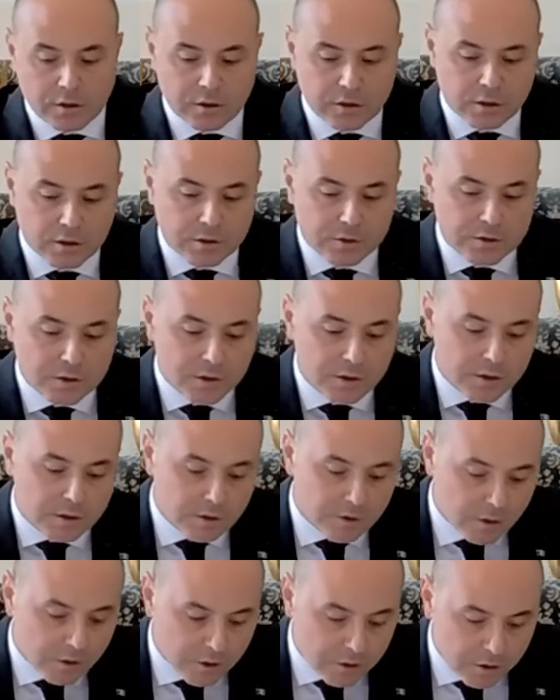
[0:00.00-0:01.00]

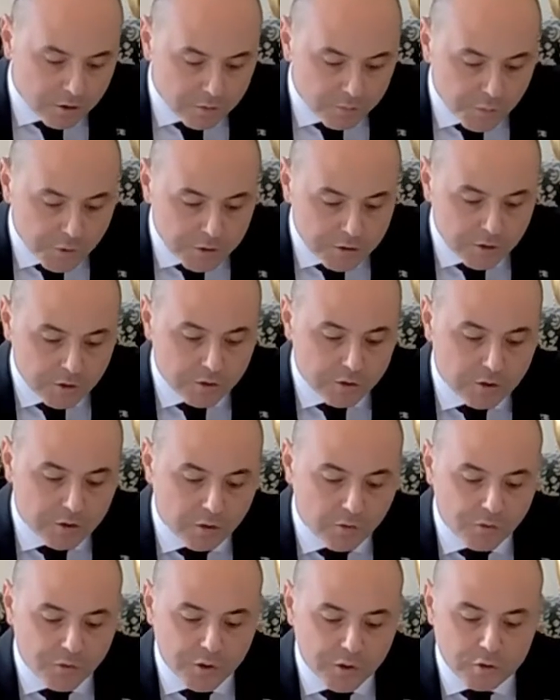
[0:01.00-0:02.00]
third measure in
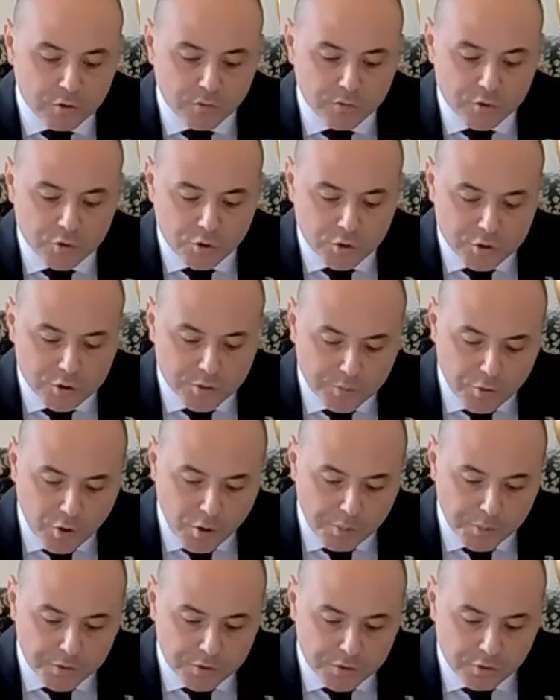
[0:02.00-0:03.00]
the field of Jewish
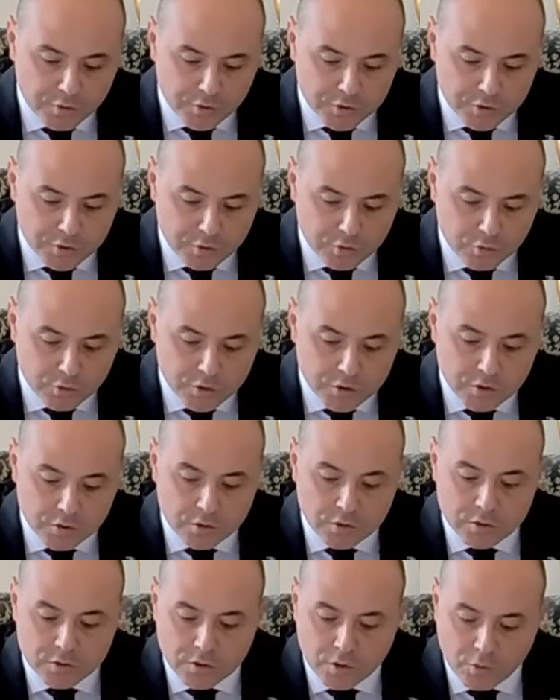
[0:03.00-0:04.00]
property
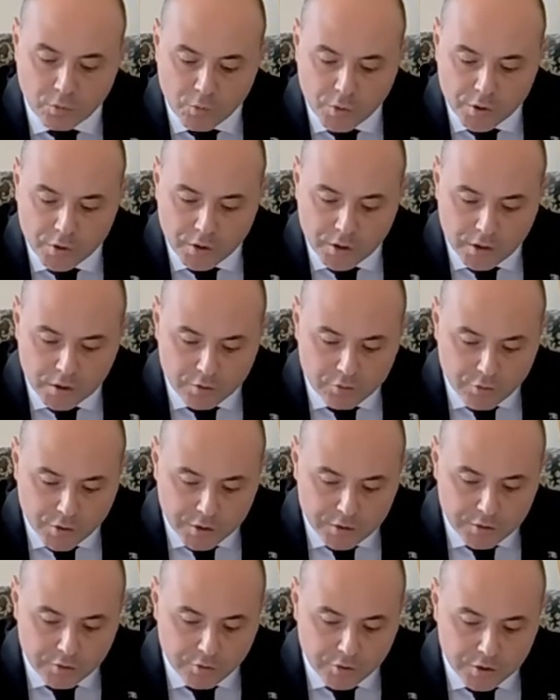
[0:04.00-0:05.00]
restitutions, we
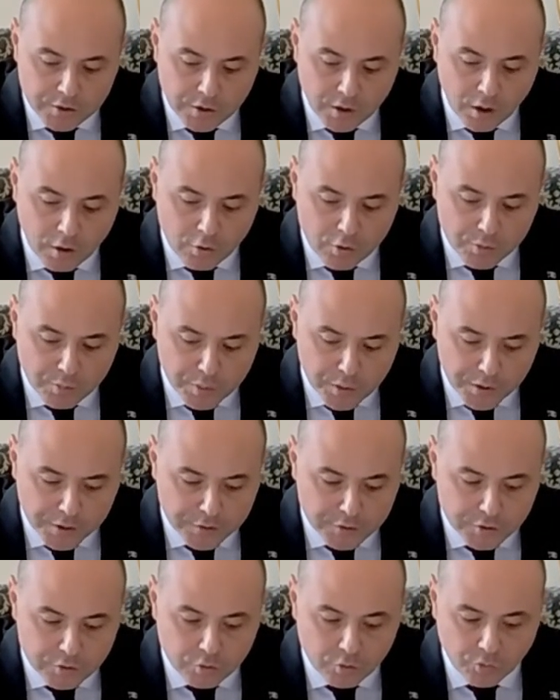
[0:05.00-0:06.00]
reiterate our
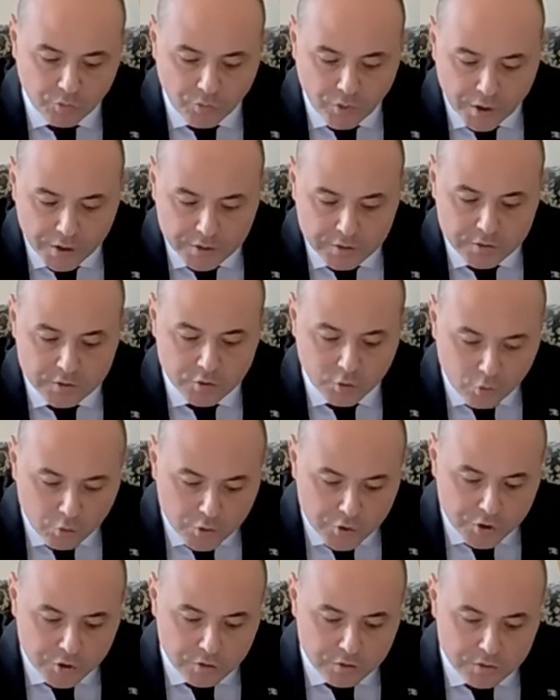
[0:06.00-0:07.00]
pledge to find
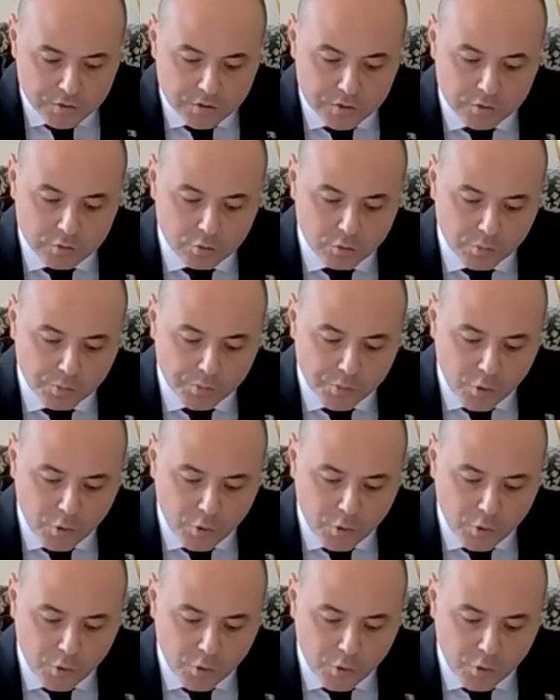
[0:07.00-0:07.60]
solutions to